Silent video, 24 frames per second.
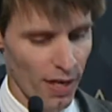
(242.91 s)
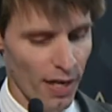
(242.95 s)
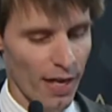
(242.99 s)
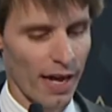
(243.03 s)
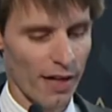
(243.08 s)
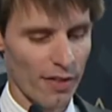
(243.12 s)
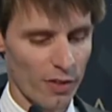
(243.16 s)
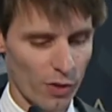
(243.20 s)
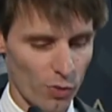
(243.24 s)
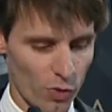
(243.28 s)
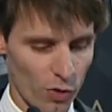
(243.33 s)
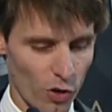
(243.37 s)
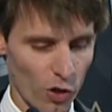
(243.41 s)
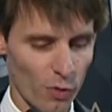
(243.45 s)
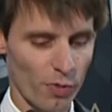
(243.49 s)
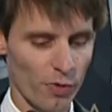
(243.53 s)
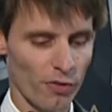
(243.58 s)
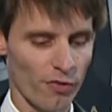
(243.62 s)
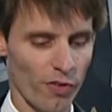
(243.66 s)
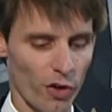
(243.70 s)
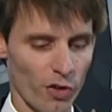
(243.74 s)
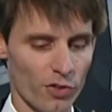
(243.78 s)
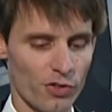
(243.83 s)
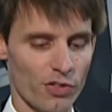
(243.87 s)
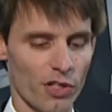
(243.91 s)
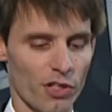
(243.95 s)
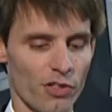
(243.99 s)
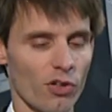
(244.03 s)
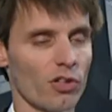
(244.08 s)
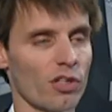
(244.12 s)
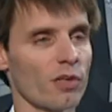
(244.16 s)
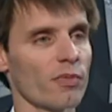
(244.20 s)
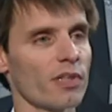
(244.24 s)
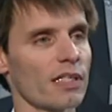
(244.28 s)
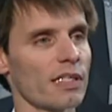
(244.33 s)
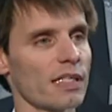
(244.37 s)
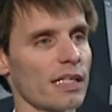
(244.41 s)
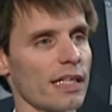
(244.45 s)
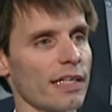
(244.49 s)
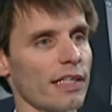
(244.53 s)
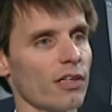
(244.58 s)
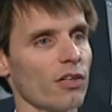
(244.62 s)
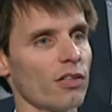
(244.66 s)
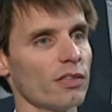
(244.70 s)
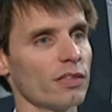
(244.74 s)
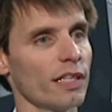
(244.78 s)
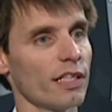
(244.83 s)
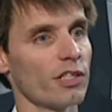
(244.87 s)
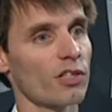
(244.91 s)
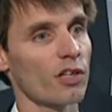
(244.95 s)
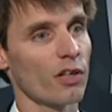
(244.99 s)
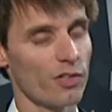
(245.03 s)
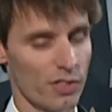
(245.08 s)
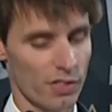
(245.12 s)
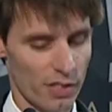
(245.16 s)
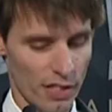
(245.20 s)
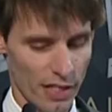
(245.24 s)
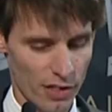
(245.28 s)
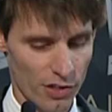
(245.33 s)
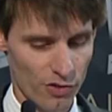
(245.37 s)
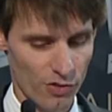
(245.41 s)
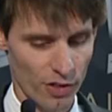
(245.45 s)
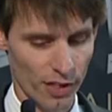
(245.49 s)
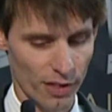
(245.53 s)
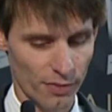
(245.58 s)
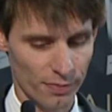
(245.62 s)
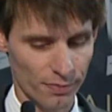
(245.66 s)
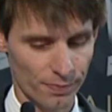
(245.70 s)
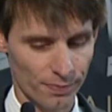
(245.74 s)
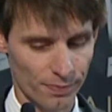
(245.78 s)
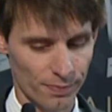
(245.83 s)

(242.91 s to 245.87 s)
and the group votes anonymously on their chosen entry.